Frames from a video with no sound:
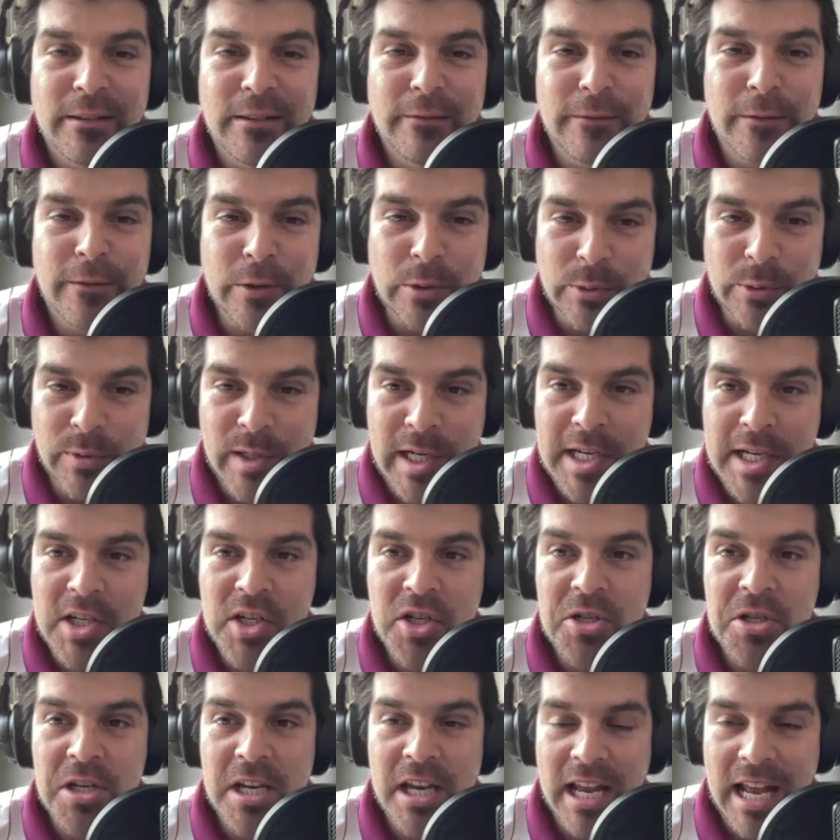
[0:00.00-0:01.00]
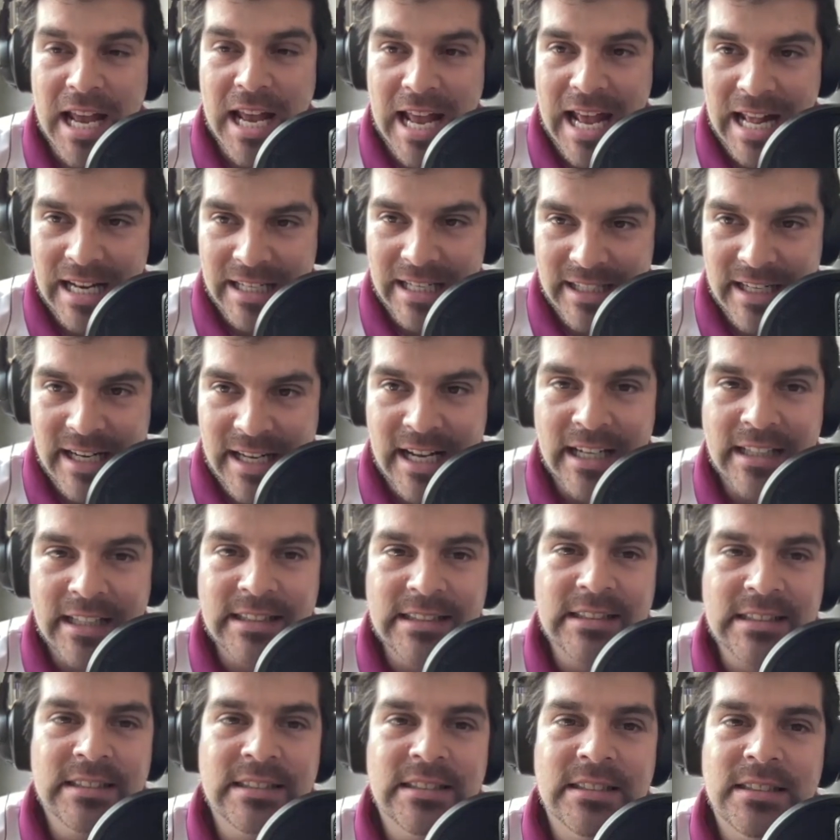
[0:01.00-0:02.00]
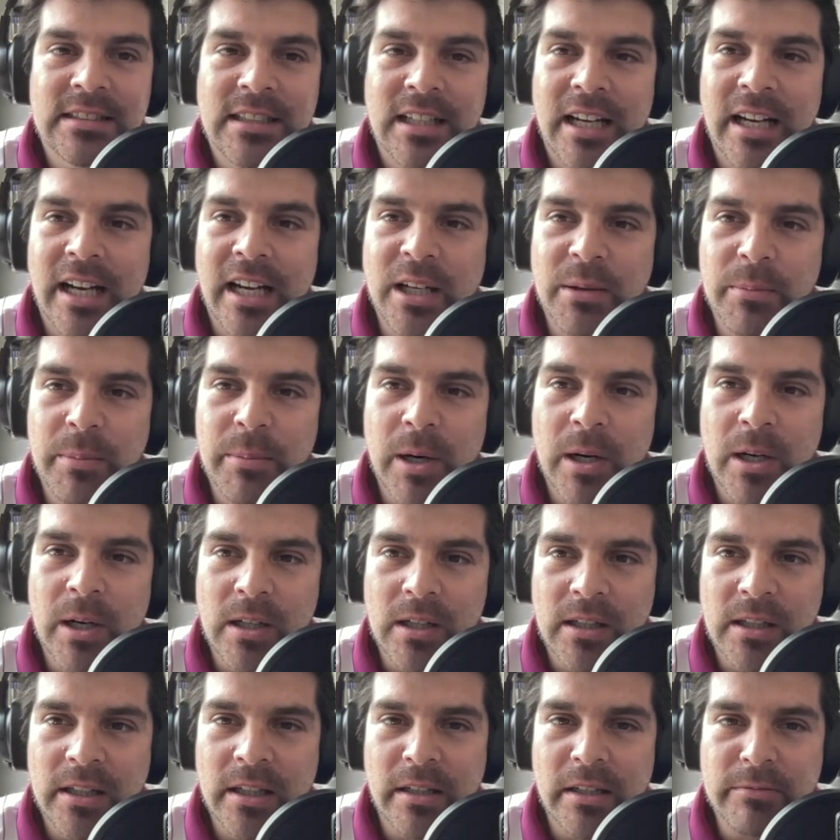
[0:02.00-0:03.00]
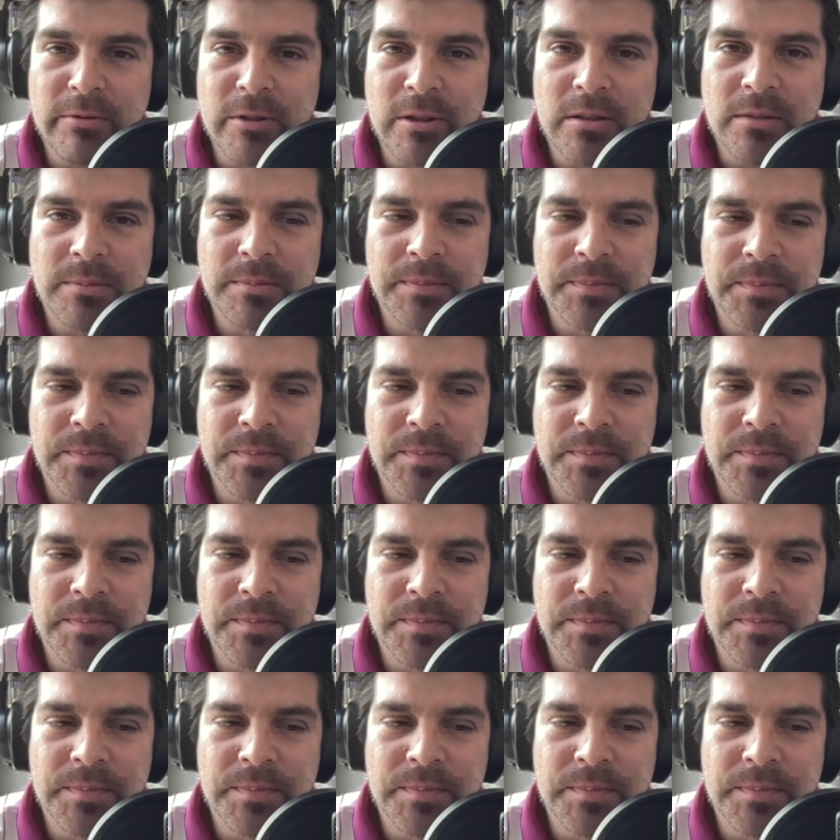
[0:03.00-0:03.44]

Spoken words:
for reach a nice high bar level?